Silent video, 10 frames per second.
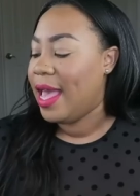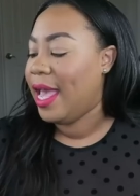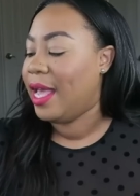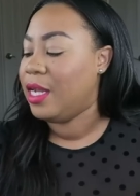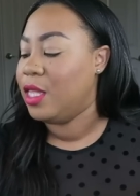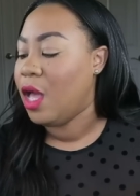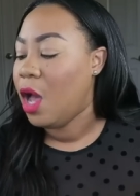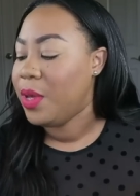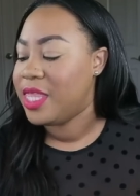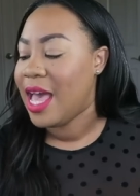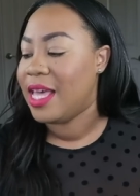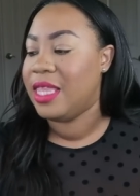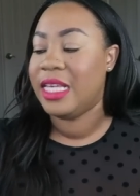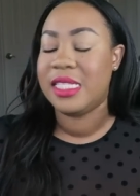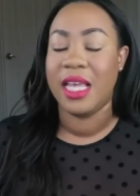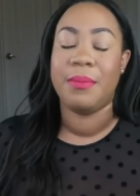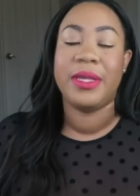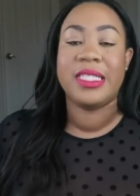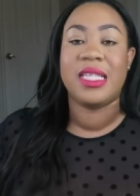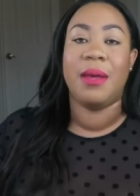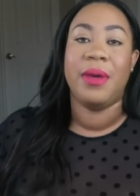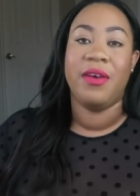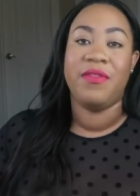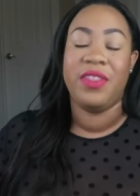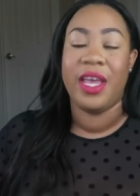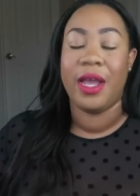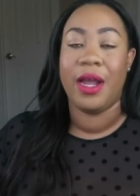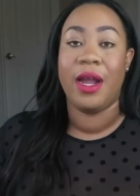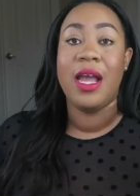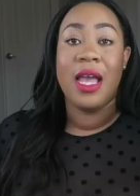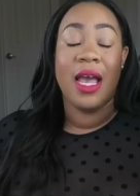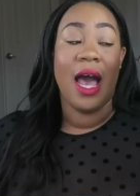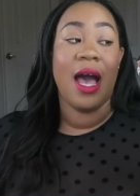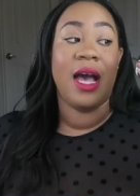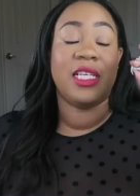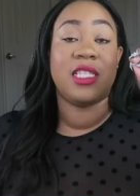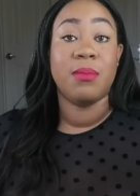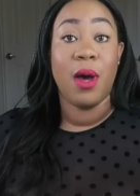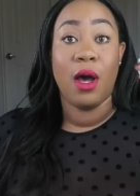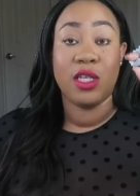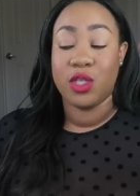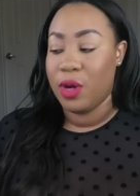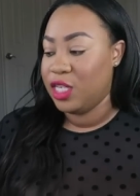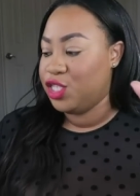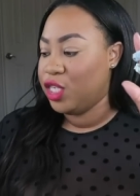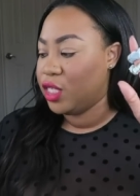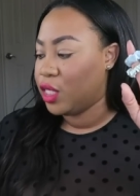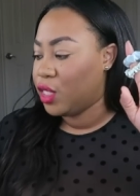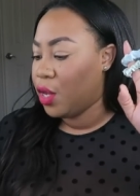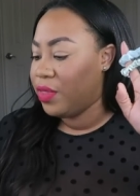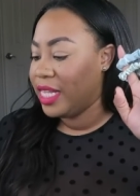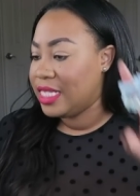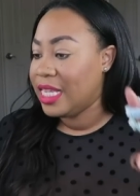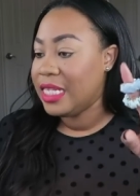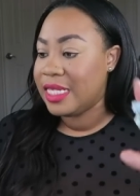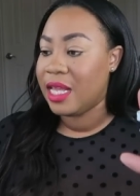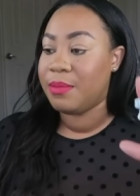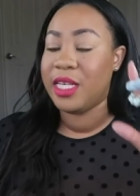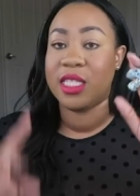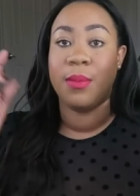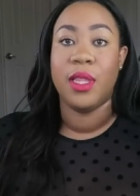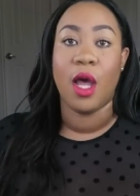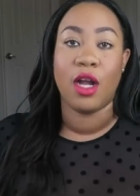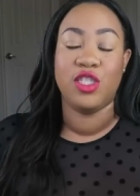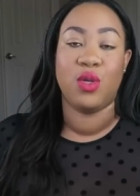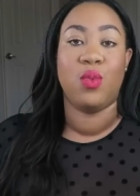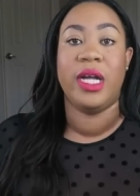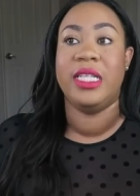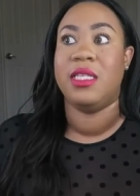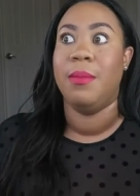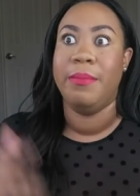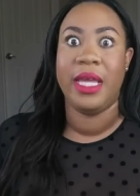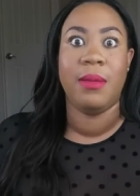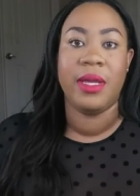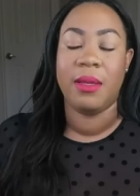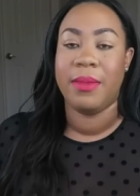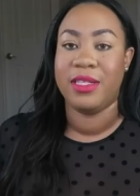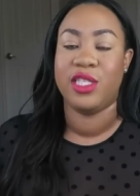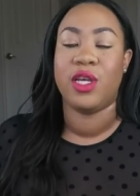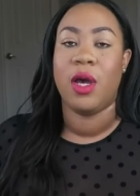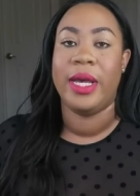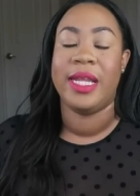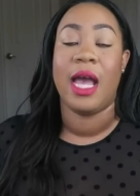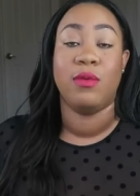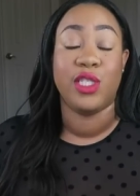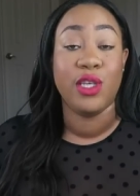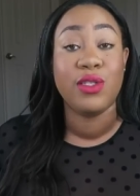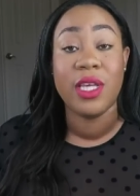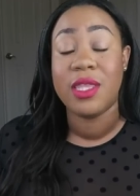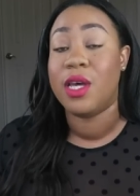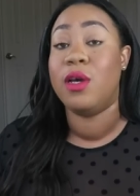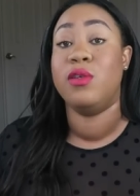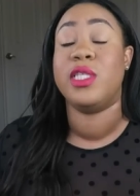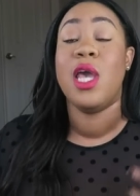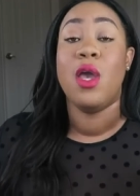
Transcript: And along with that, they sent me some of their small scrunchies. So they did send me some larger ones many, many months ago, and I was using those